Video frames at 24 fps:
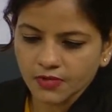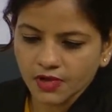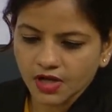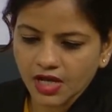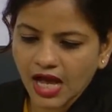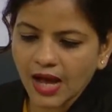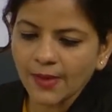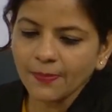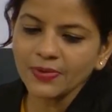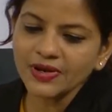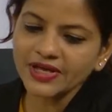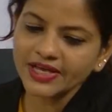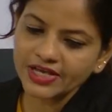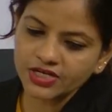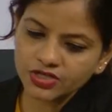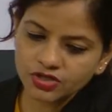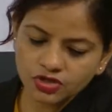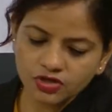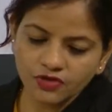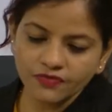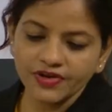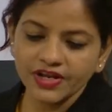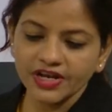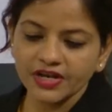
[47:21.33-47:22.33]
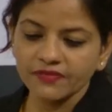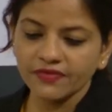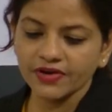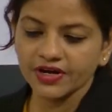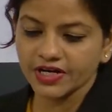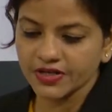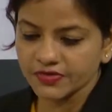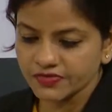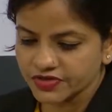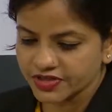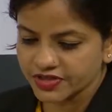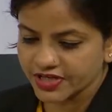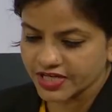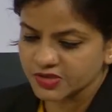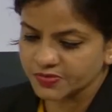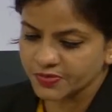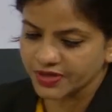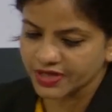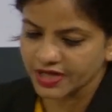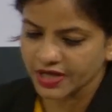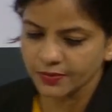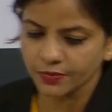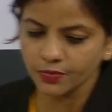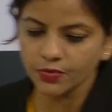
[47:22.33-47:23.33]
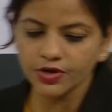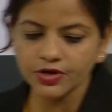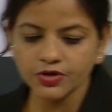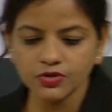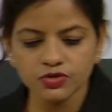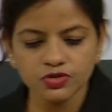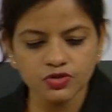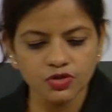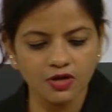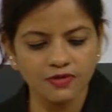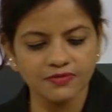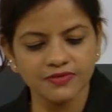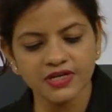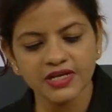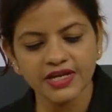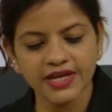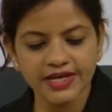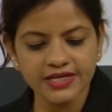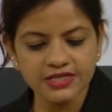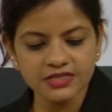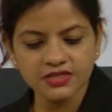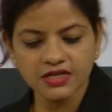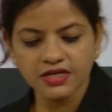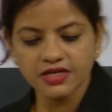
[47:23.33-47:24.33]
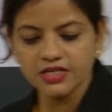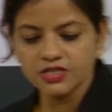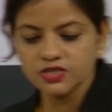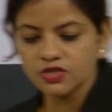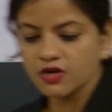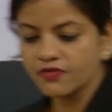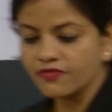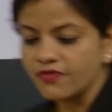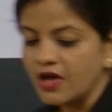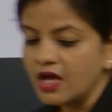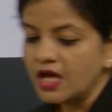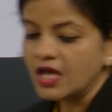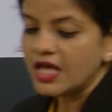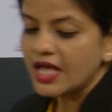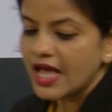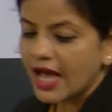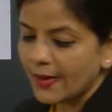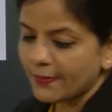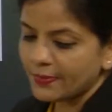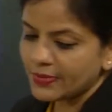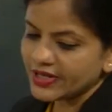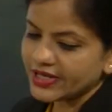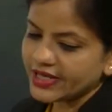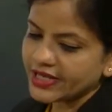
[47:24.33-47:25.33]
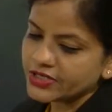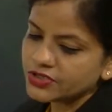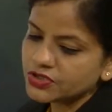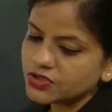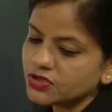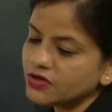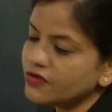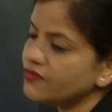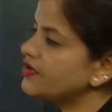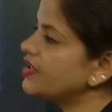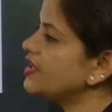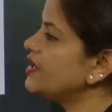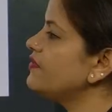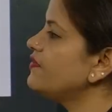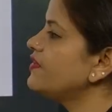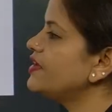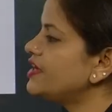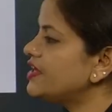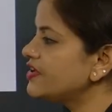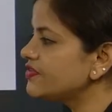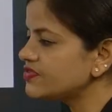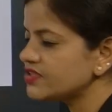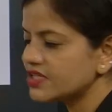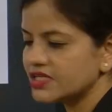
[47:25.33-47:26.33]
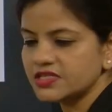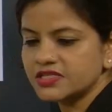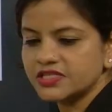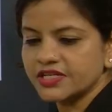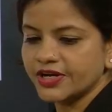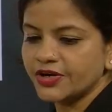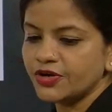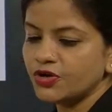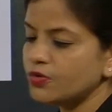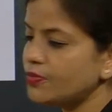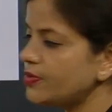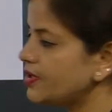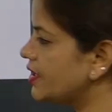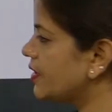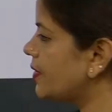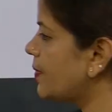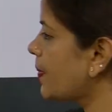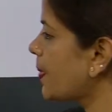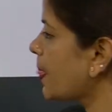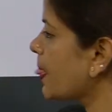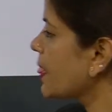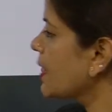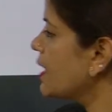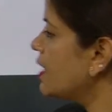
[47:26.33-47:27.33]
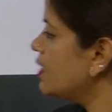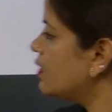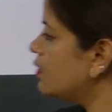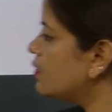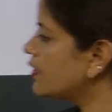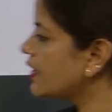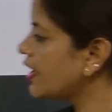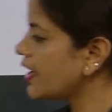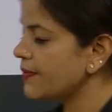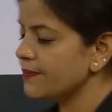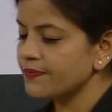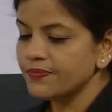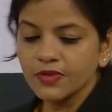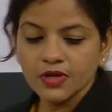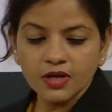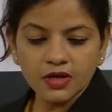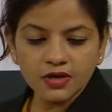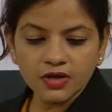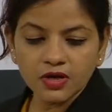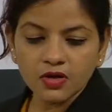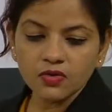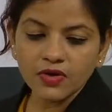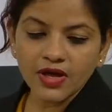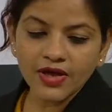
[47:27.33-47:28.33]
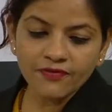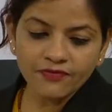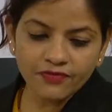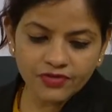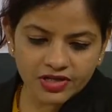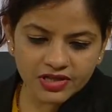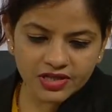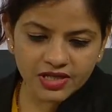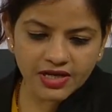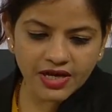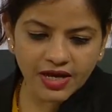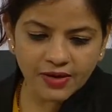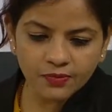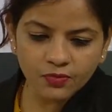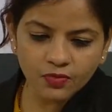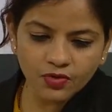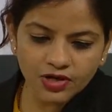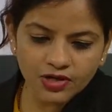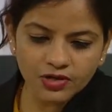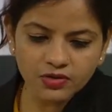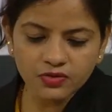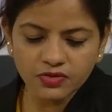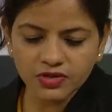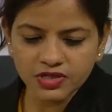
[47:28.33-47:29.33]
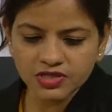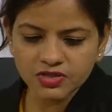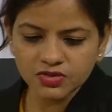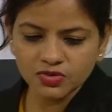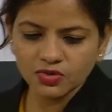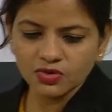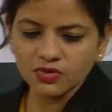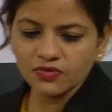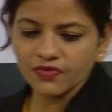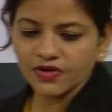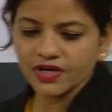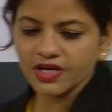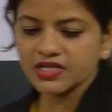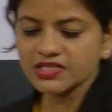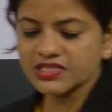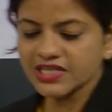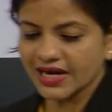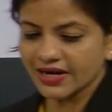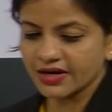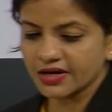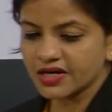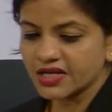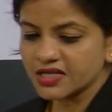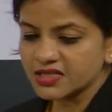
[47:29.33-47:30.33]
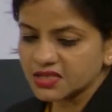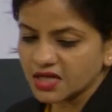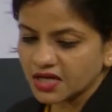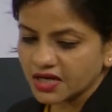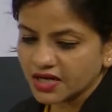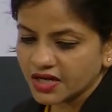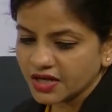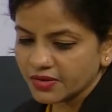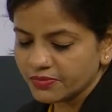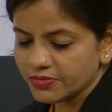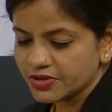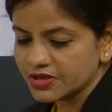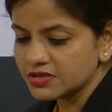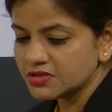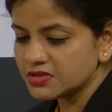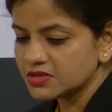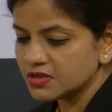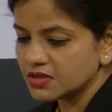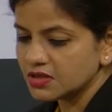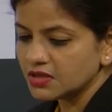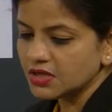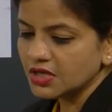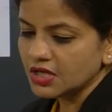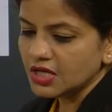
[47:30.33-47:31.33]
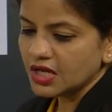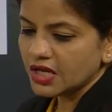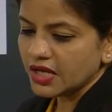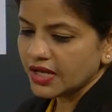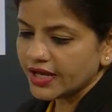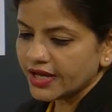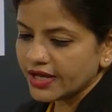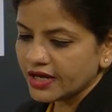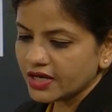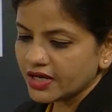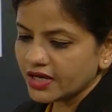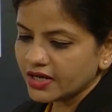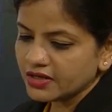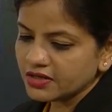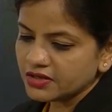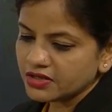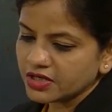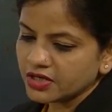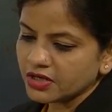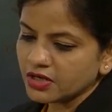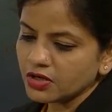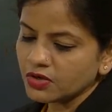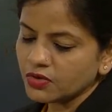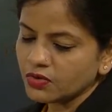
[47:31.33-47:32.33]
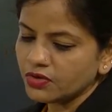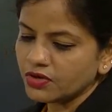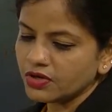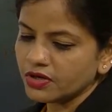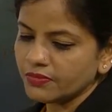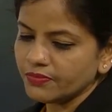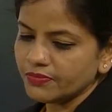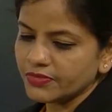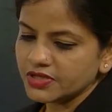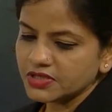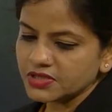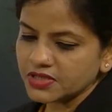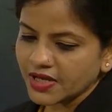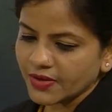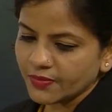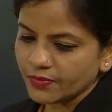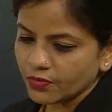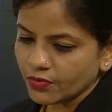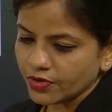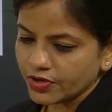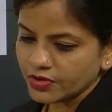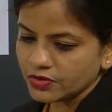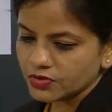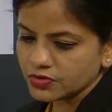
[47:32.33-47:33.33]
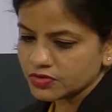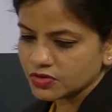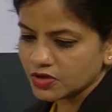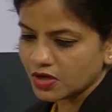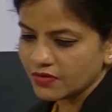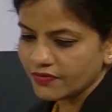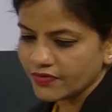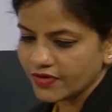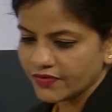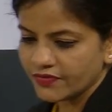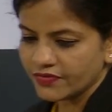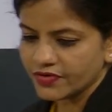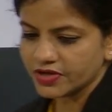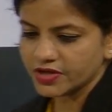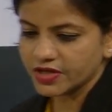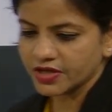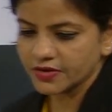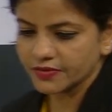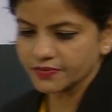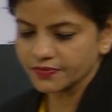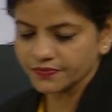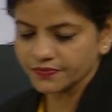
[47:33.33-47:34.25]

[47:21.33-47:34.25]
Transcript: Application of derivatives. Yes, beta. I'm going to solve the case studies of application of derivatives and send you beta. Okay. Now everything I'm going to teach. Don't worry. Saturday, Sunday means here and Trikalkundram means I'm going to solve everything.